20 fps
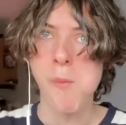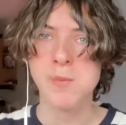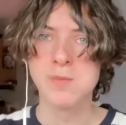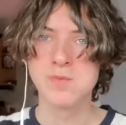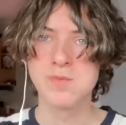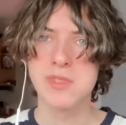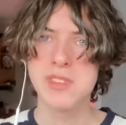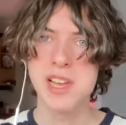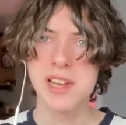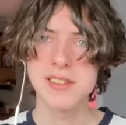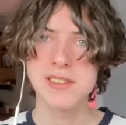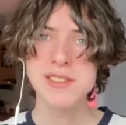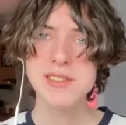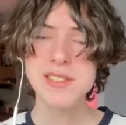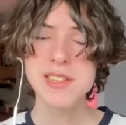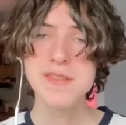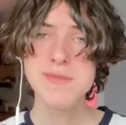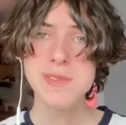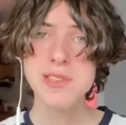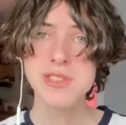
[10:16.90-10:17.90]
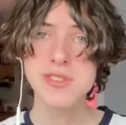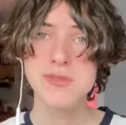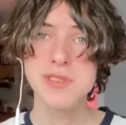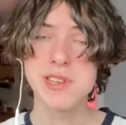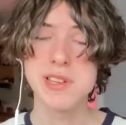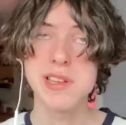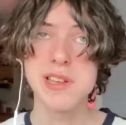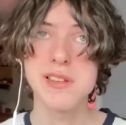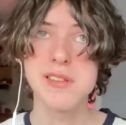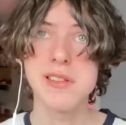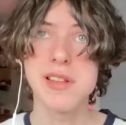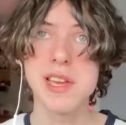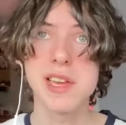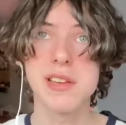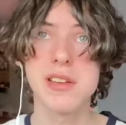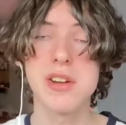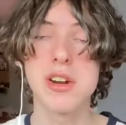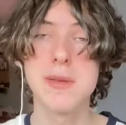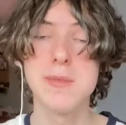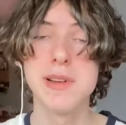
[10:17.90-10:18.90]
Yeah, since I've been drinking like
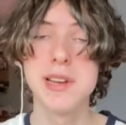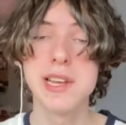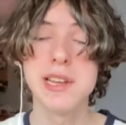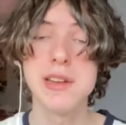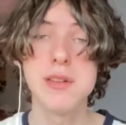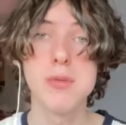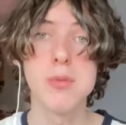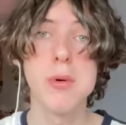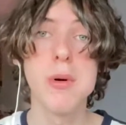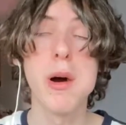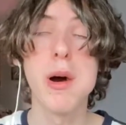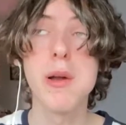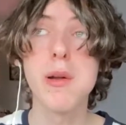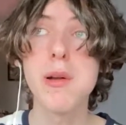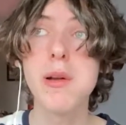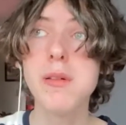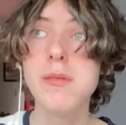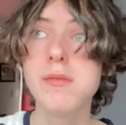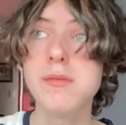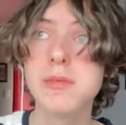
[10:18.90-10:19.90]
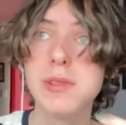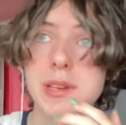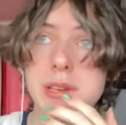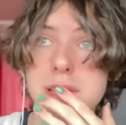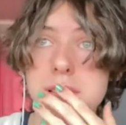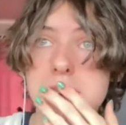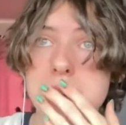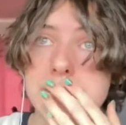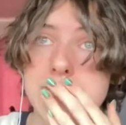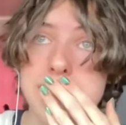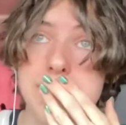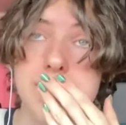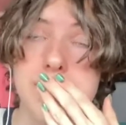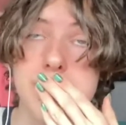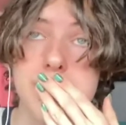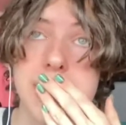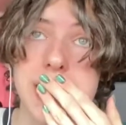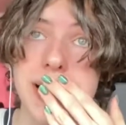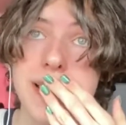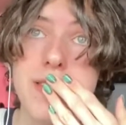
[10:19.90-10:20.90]
carbonated water, like I
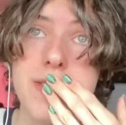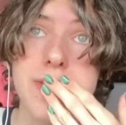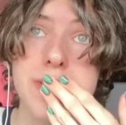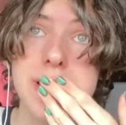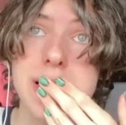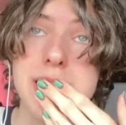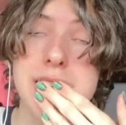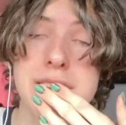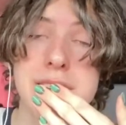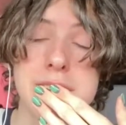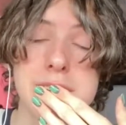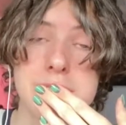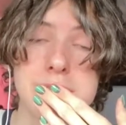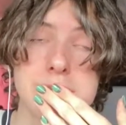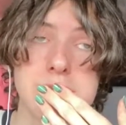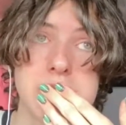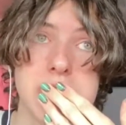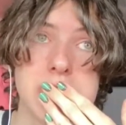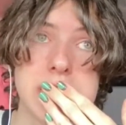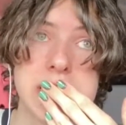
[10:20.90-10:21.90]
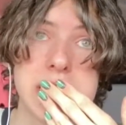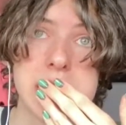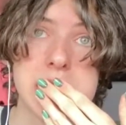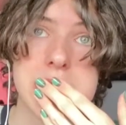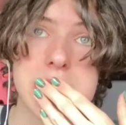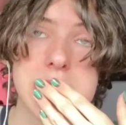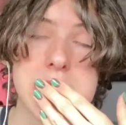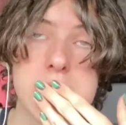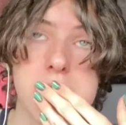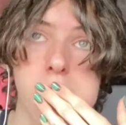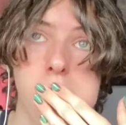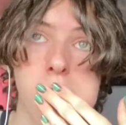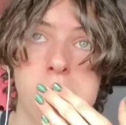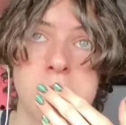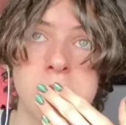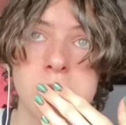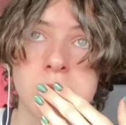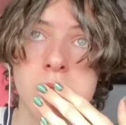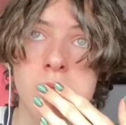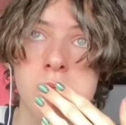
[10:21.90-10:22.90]
really cannot drink like,
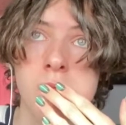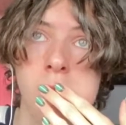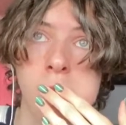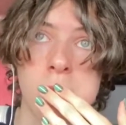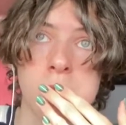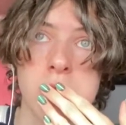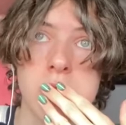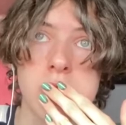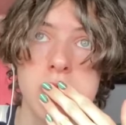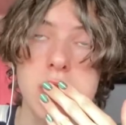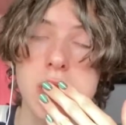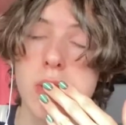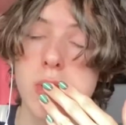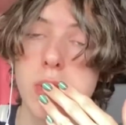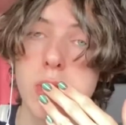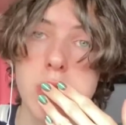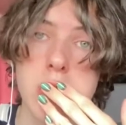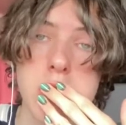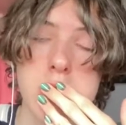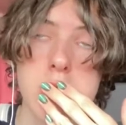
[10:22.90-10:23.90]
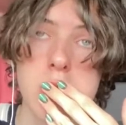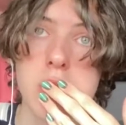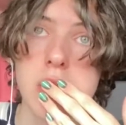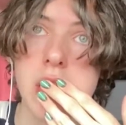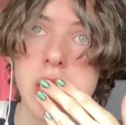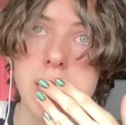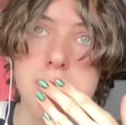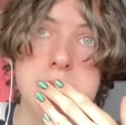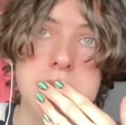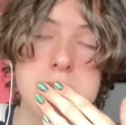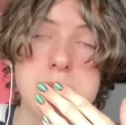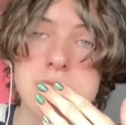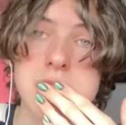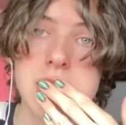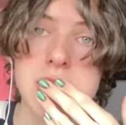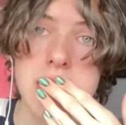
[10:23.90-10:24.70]
Coca-Cola, Pepsi and